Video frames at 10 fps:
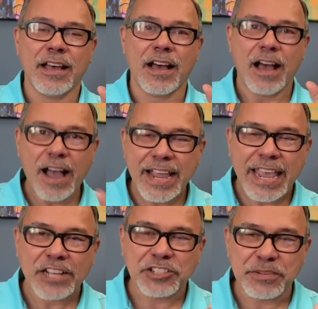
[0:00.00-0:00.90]

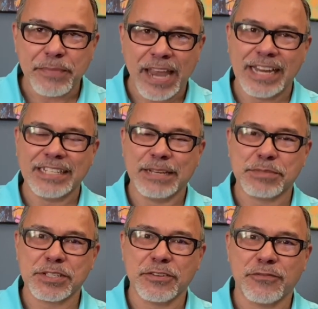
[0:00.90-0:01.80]
eye-catching painting
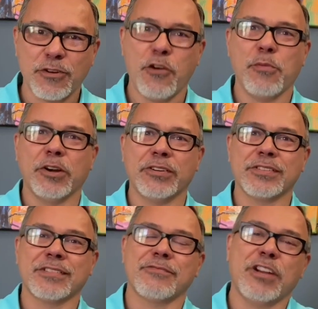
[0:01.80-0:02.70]
tips for
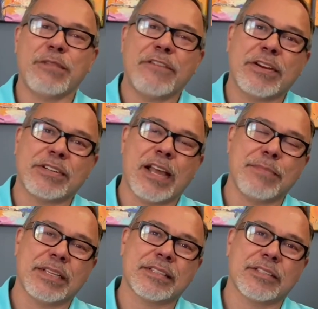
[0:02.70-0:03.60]
homeowners. One of my favorite
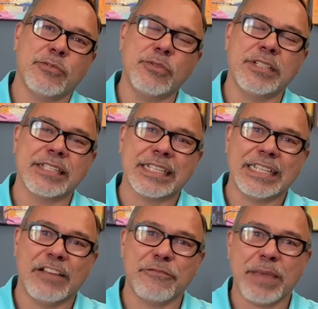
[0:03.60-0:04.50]
topics. Who doesn't
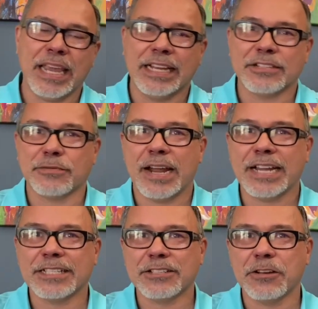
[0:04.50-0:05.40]
love paint,
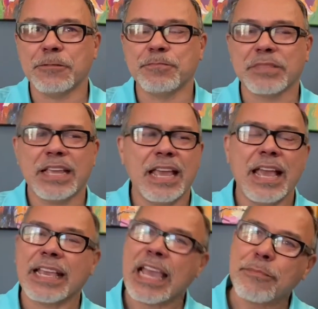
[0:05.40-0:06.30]
right? So
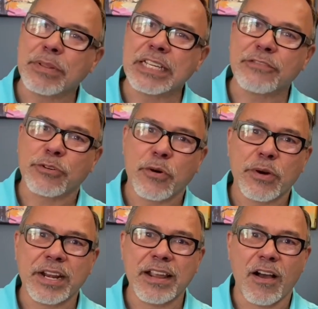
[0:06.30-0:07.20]
can't believe we're
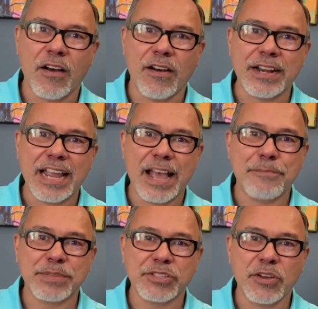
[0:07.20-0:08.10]
already on
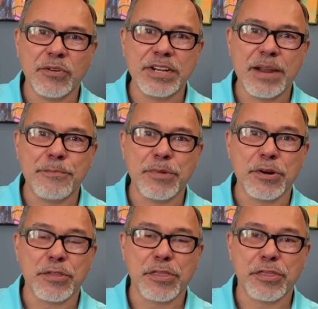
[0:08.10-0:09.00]
episode
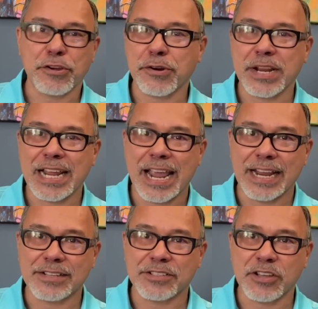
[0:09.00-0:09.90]
number
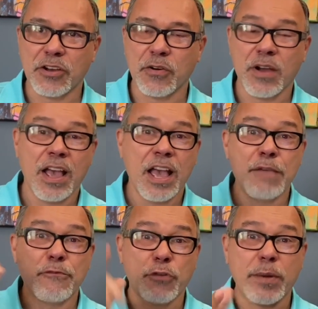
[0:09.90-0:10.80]
38. So
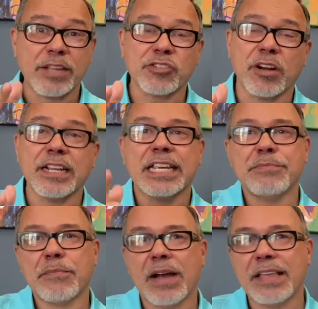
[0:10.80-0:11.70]
before we get started, keep
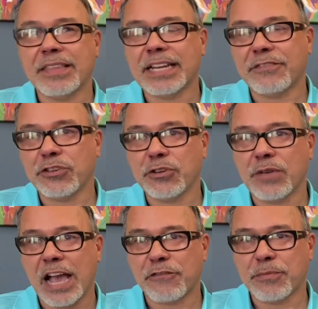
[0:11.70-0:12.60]
in mind that if you
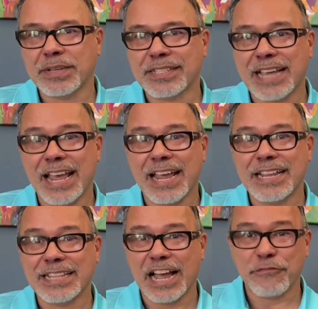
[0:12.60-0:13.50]
ever miss a
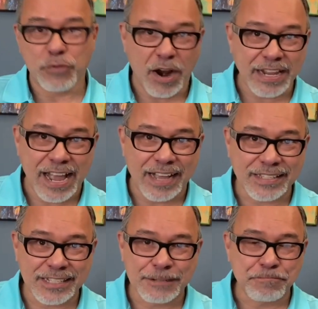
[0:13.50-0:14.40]
live
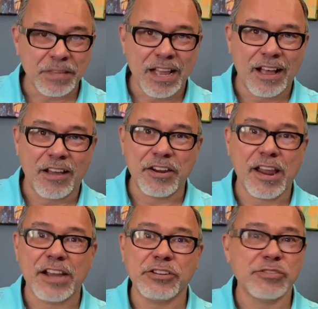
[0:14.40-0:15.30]
broadcast, all you
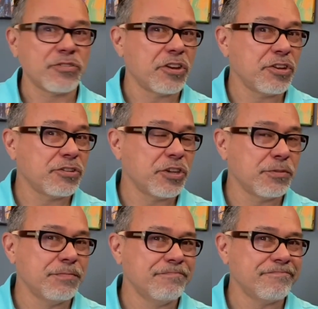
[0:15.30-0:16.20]
gotta do is go to
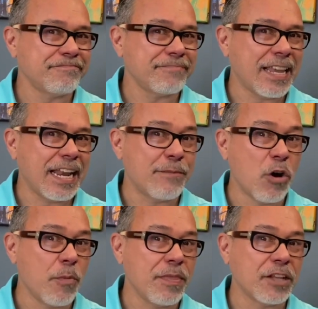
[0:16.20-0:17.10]
YouTube. And I'm
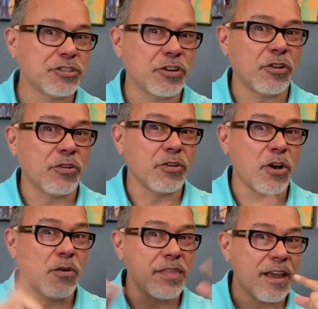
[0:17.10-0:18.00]
hoping that you'll
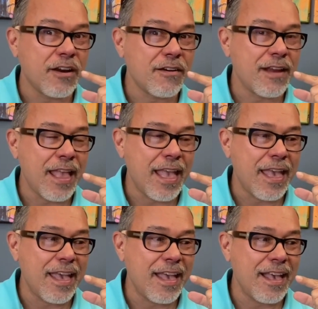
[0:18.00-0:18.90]
go there
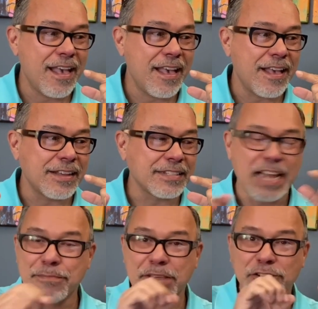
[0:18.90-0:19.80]
and
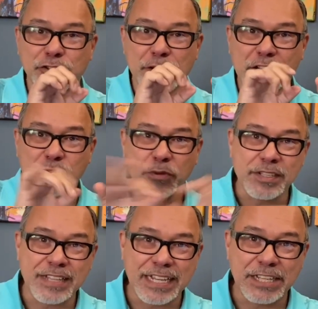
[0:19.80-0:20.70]
type in Drake's Real
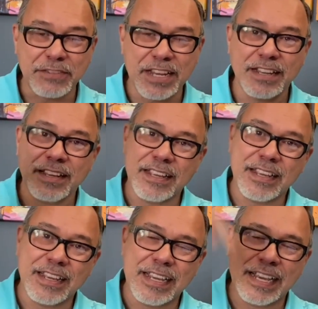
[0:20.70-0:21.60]
Estate TV,
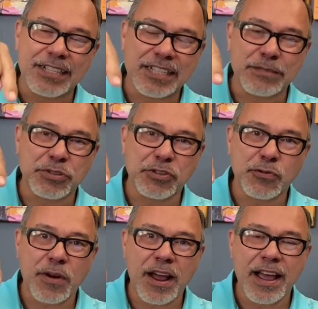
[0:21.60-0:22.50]
hit
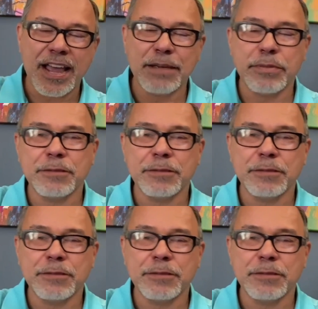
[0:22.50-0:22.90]
subscribe.